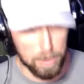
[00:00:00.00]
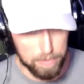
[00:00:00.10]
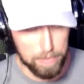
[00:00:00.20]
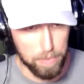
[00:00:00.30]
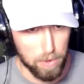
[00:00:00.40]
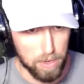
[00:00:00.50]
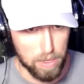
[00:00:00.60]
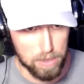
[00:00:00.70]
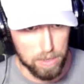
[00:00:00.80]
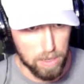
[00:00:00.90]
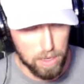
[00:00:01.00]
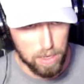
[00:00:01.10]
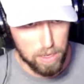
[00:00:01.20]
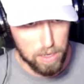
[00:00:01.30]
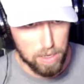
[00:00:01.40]
people to
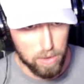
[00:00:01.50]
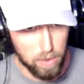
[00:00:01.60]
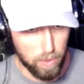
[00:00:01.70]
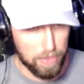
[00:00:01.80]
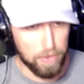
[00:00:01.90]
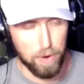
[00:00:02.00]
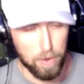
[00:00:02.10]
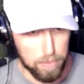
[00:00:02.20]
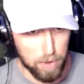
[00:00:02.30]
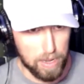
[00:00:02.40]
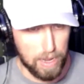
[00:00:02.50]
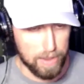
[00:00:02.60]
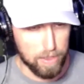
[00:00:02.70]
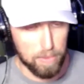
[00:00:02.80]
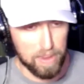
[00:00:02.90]
write their own book and
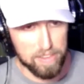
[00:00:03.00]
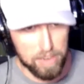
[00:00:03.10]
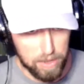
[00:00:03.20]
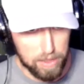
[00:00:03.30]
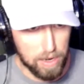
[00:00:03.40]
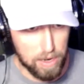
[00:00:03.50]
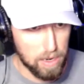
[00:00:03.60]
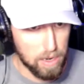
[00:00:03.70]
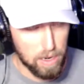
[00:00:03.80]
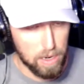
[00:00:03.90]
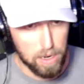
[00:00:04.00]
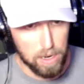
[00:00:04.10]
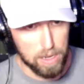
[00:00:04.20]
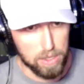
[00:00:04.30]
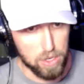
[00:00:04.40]
get their message out there.
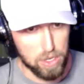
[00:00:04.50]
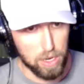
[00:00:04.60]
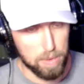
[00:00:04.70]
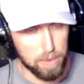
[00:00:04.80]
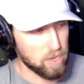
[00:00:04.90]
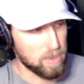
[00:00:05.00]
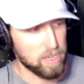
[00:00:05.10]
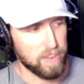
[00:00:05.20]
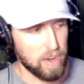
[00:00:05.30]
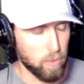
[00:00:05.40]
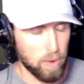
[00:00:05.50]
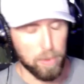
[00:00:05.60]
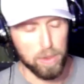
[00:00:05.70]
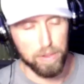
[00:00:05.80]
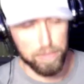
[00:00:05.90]
Right. There's so much of like a
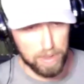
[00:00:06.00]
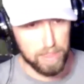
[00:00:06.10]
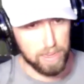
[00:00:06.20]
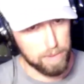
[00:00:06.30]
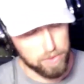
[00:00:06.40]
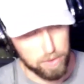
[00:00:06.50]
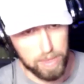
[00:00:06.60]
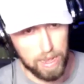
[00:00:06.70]
ripple effect that comes from that,